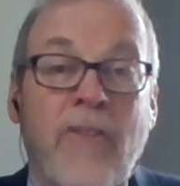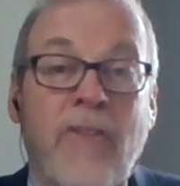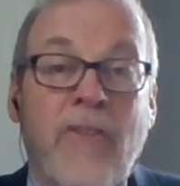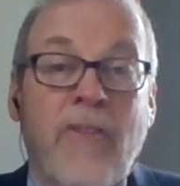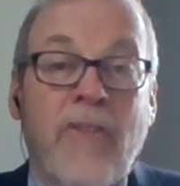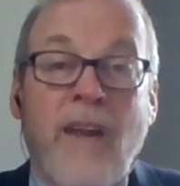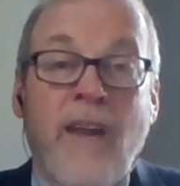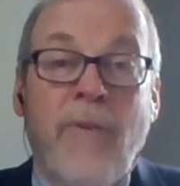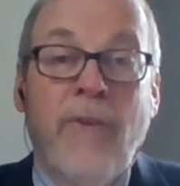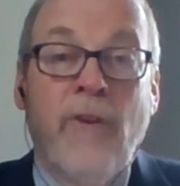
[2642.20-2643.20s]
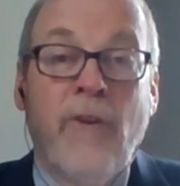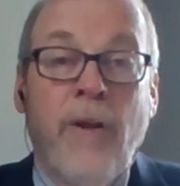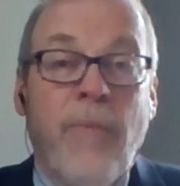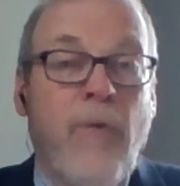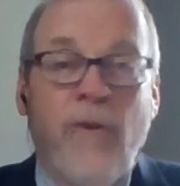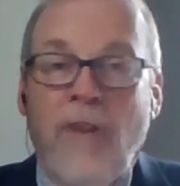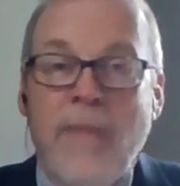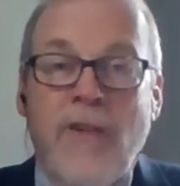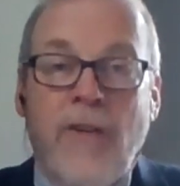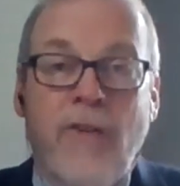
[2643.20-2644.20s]
time for us to open up. The
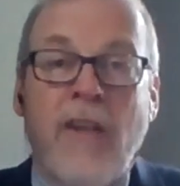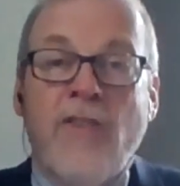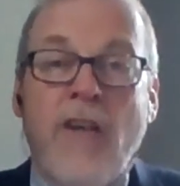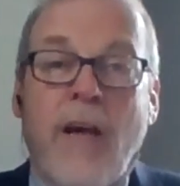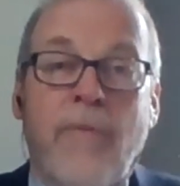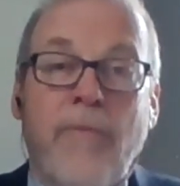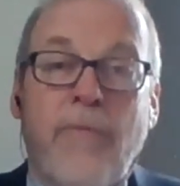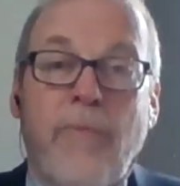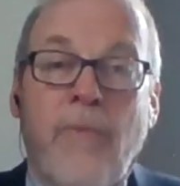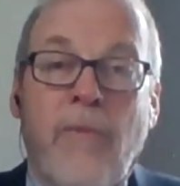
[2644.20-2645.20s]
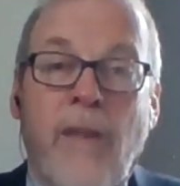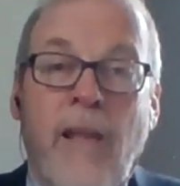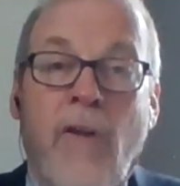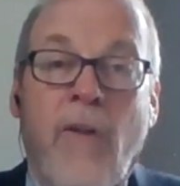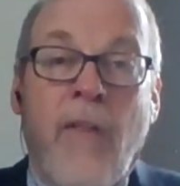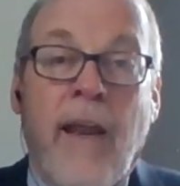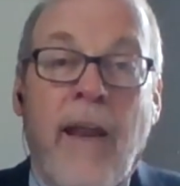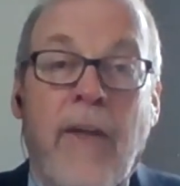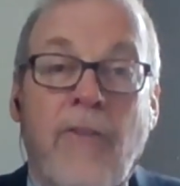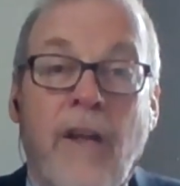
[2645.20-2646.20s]
Roanoke Times did a great job of laying all that
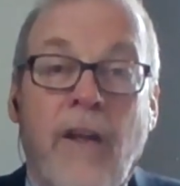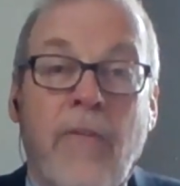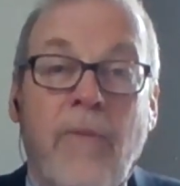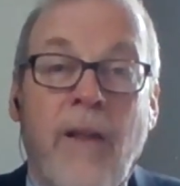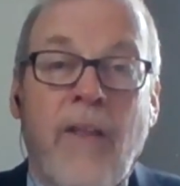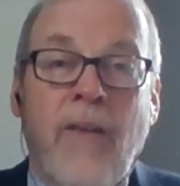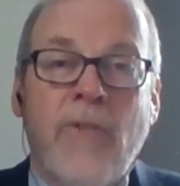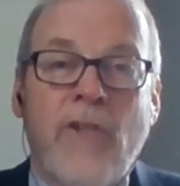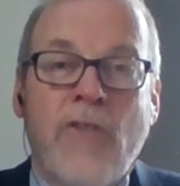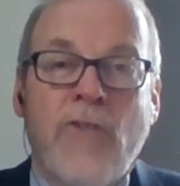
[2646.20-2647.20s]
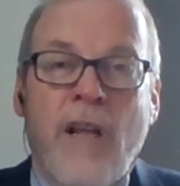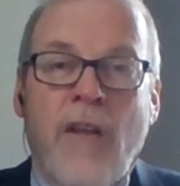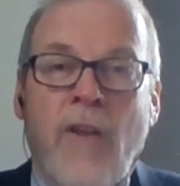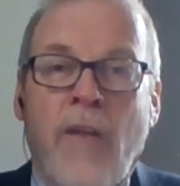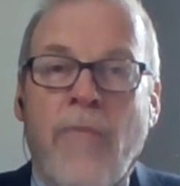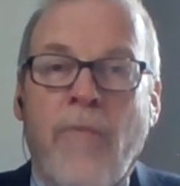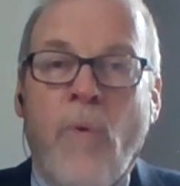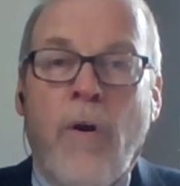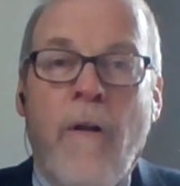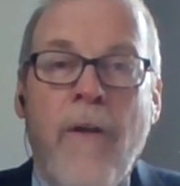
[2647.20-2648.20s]
out. I think it was yesterday or the day before.
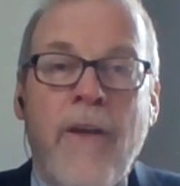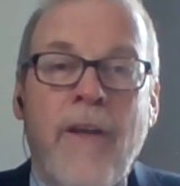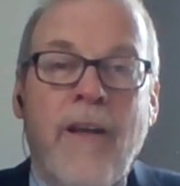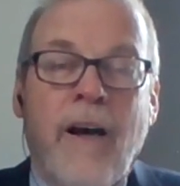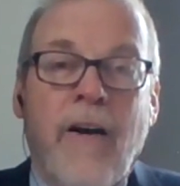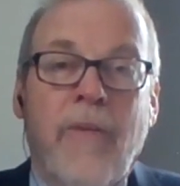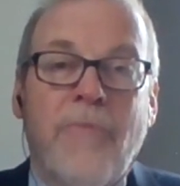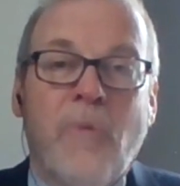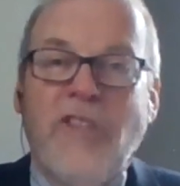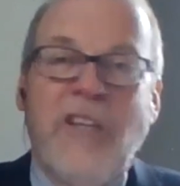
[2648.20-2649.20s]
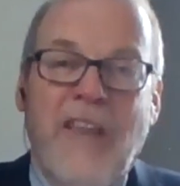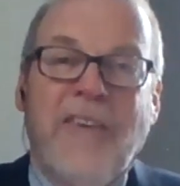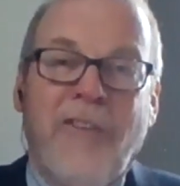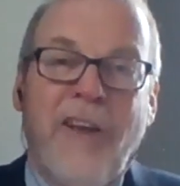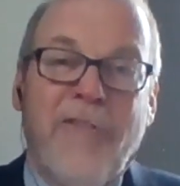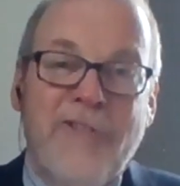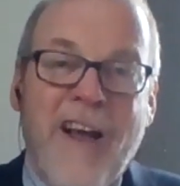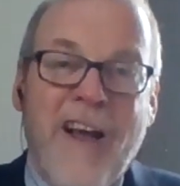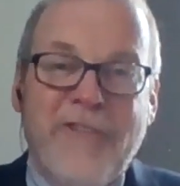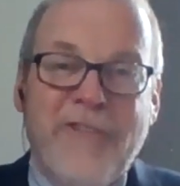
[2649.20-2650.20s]
We sent that to the governor's office so
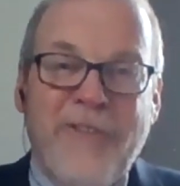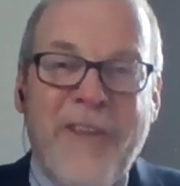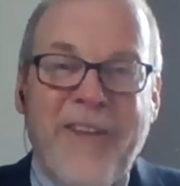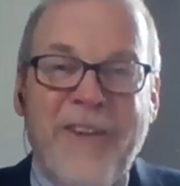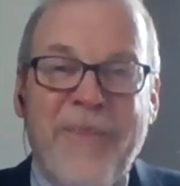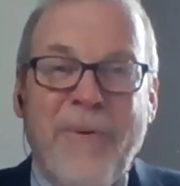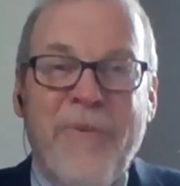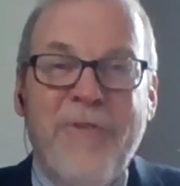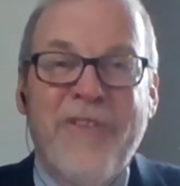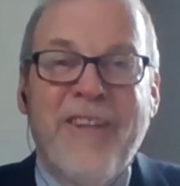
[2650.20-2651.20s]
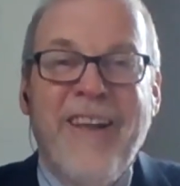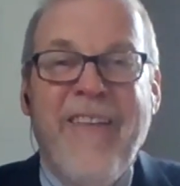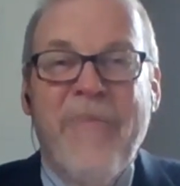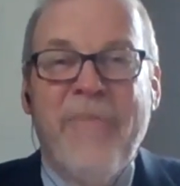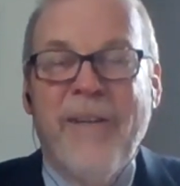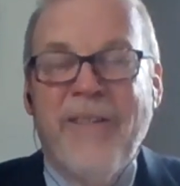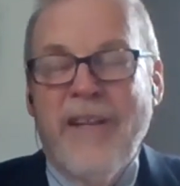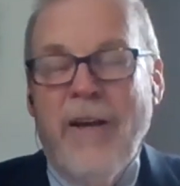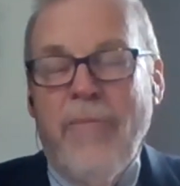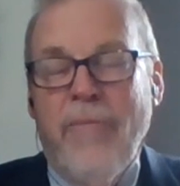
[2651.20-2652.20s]
they could peruse it. But I
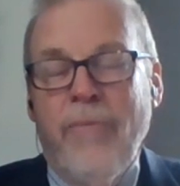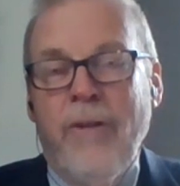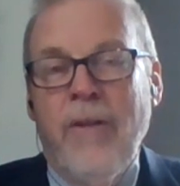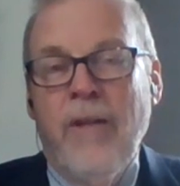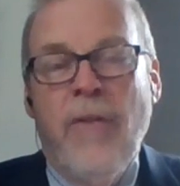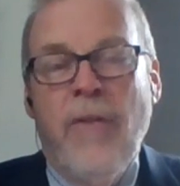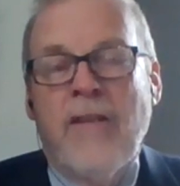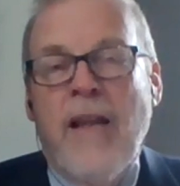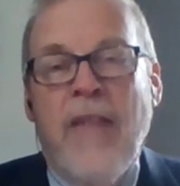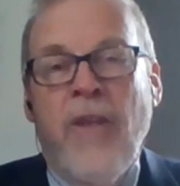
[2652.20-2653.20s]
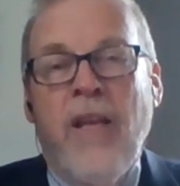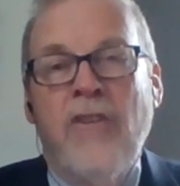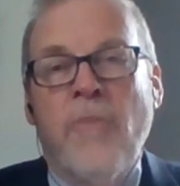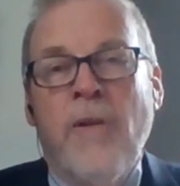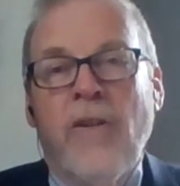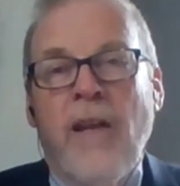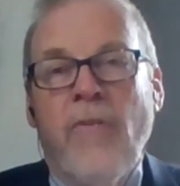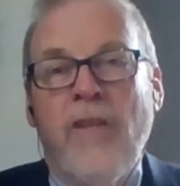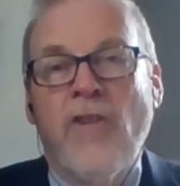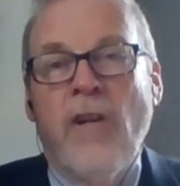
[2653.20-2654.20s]
think it needs to be looked at regionally,